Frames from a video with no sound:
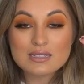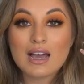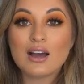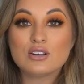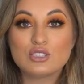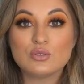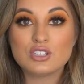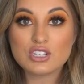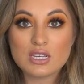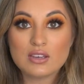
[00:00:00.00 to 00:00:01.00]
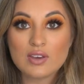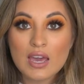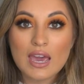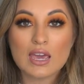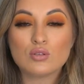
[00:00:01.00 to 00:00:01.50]
how to achieve
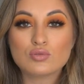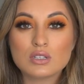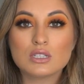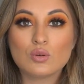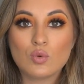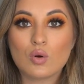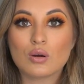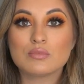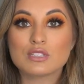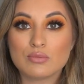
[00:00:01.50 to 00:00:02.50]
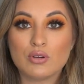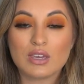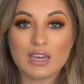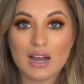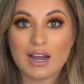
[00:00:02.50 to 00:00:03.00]
a really warm,
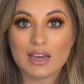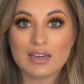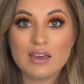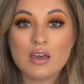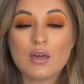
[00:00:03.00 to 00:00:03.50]
smoky eye.